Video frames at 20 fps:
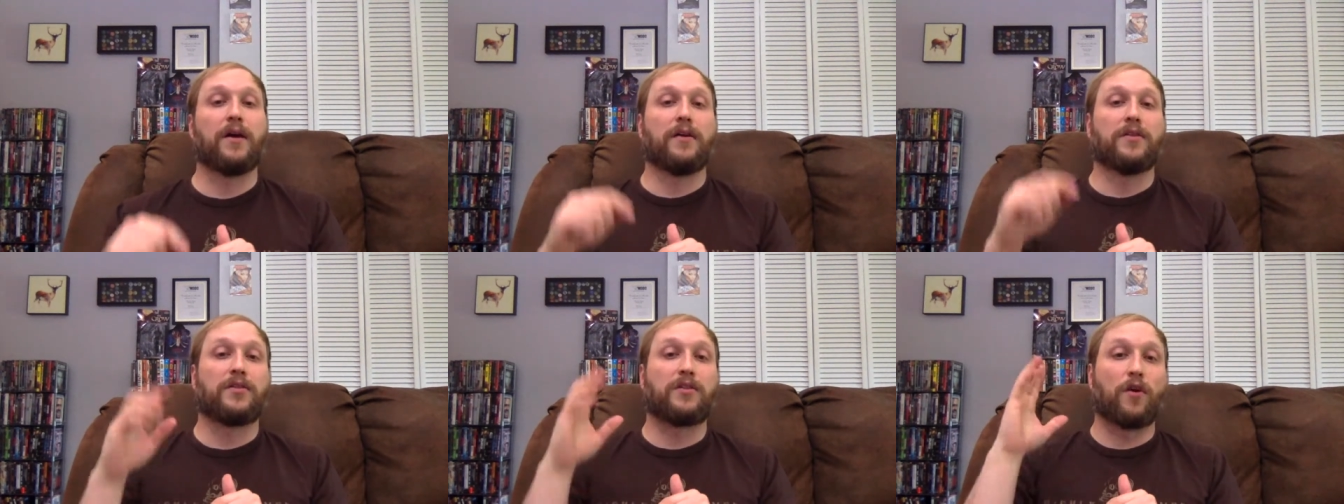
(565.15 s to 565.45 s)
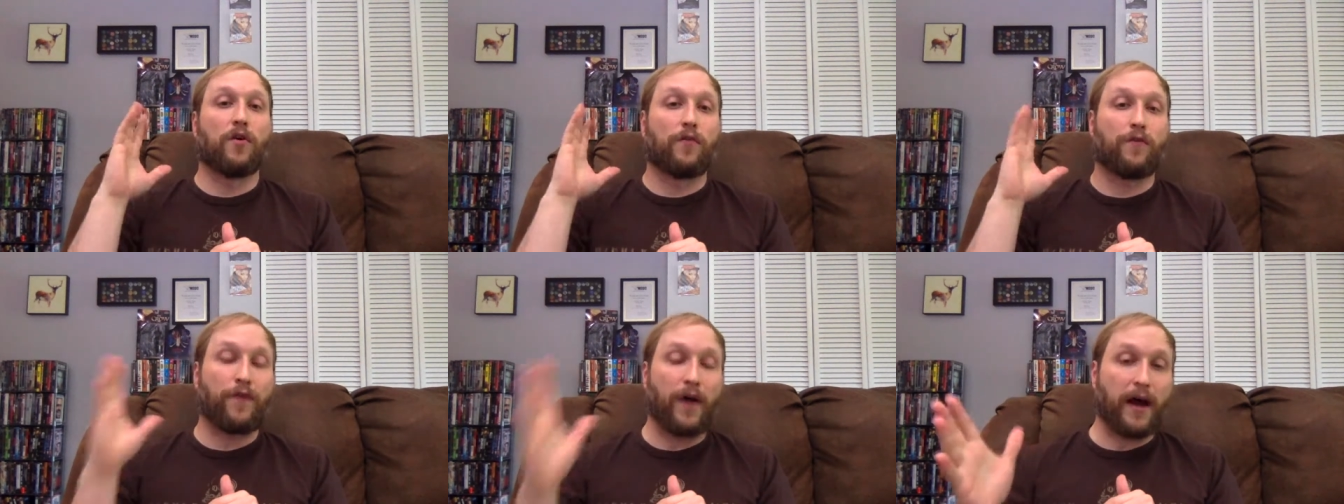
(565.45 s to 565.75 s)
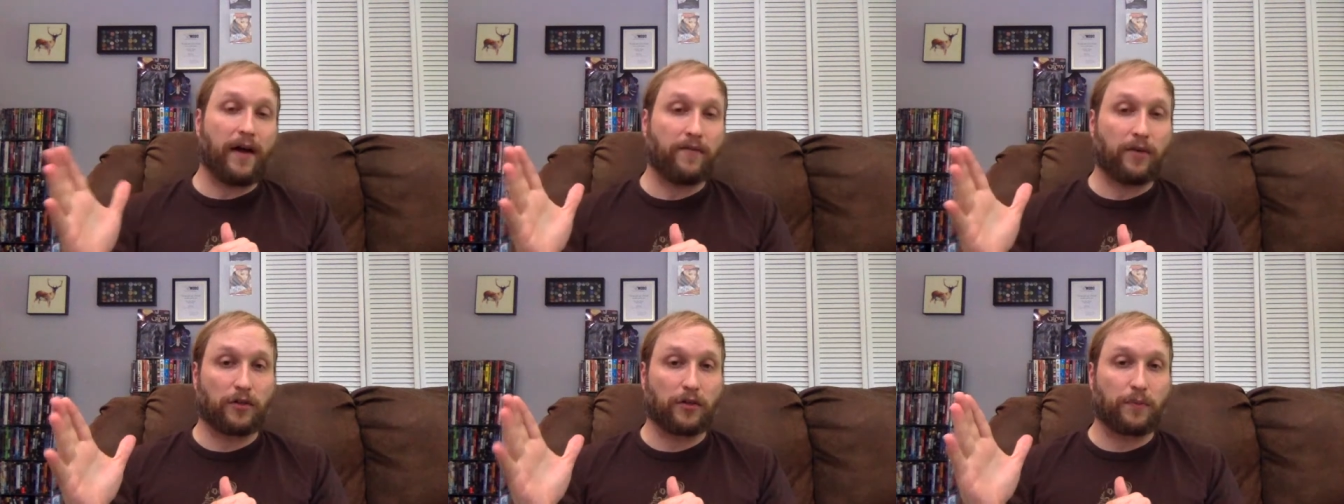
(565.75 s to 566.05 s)
So
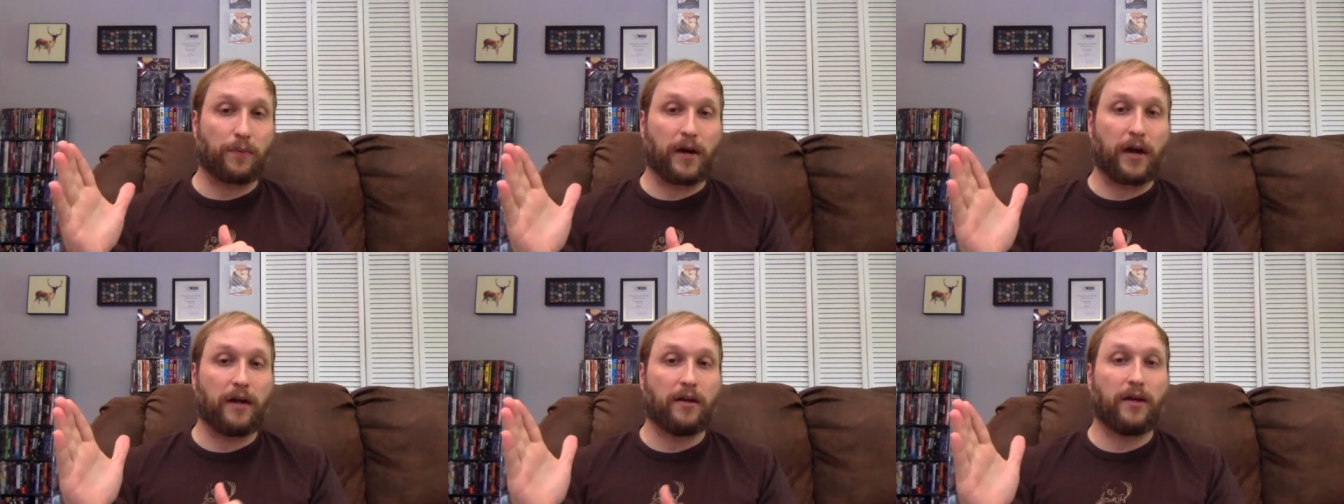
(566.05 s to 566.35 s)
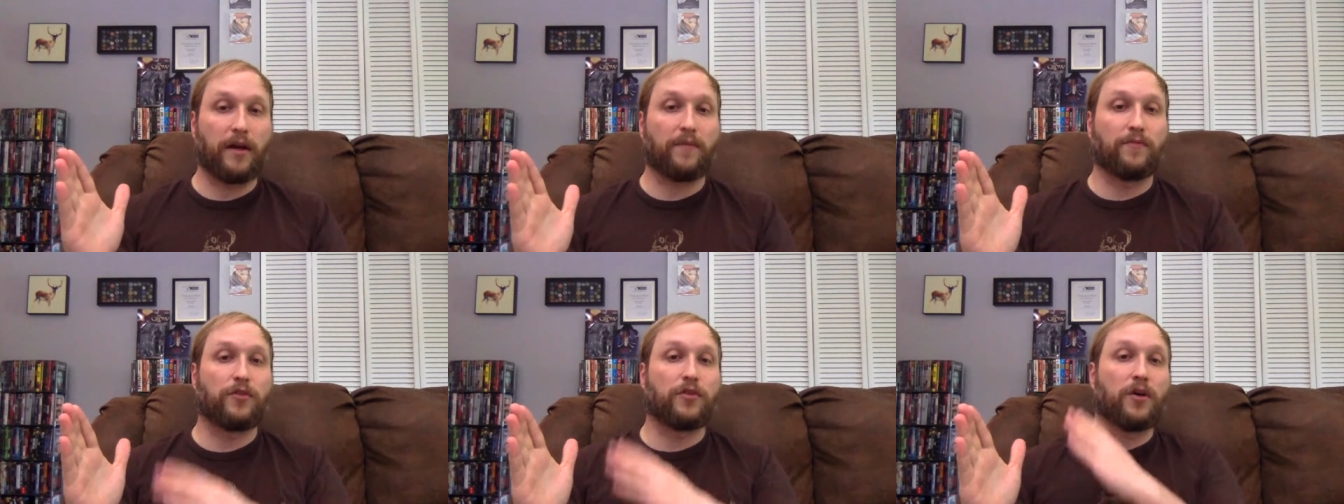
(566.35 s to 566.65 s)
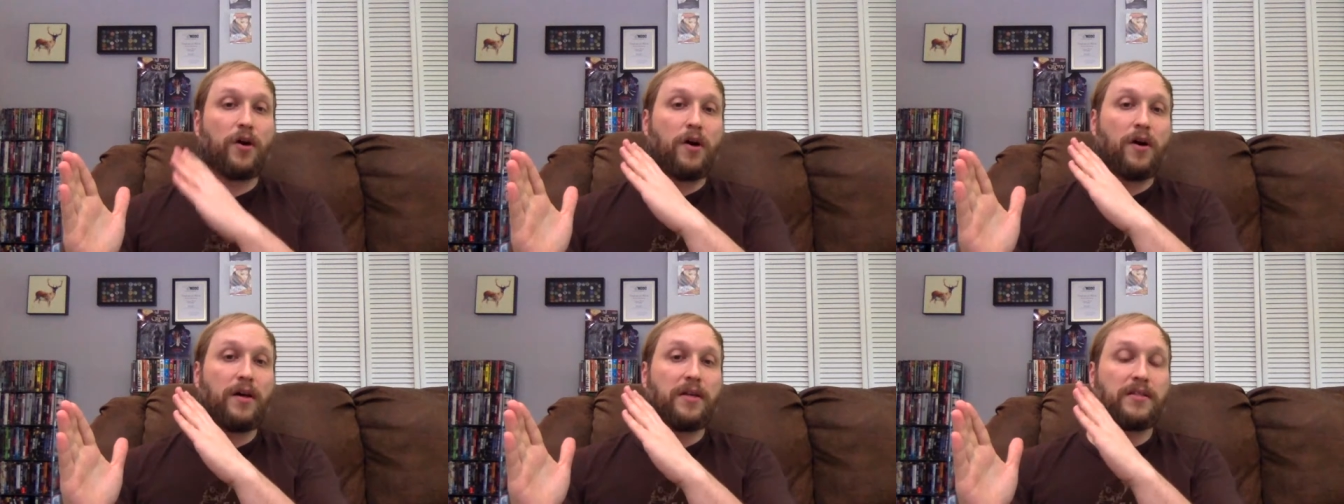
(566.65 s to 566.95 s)
five years prior, you have
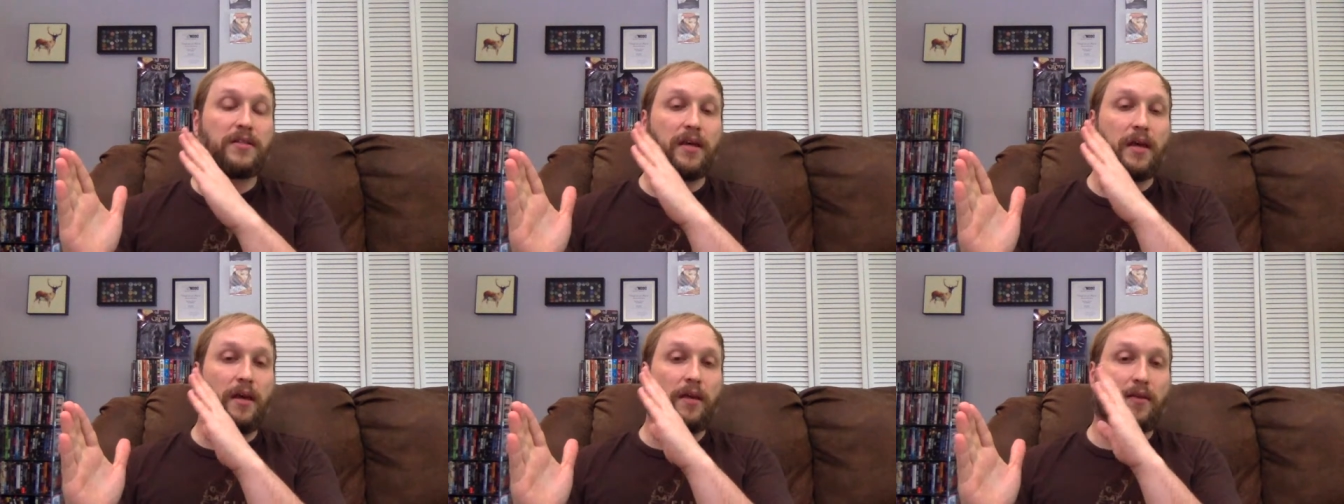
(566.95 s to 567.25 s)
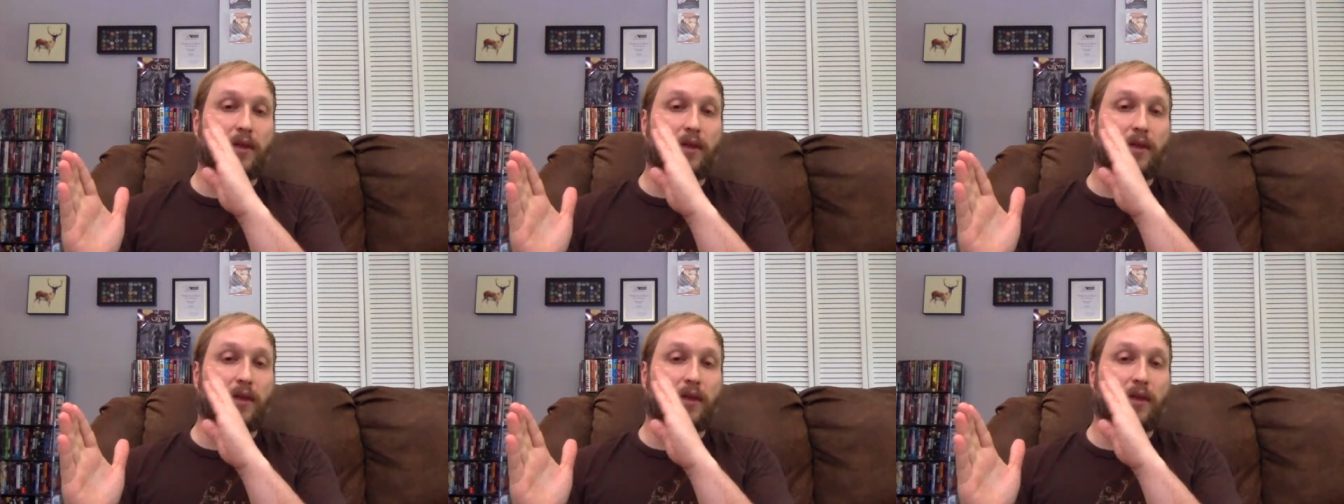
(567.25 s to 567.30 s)
Jaws.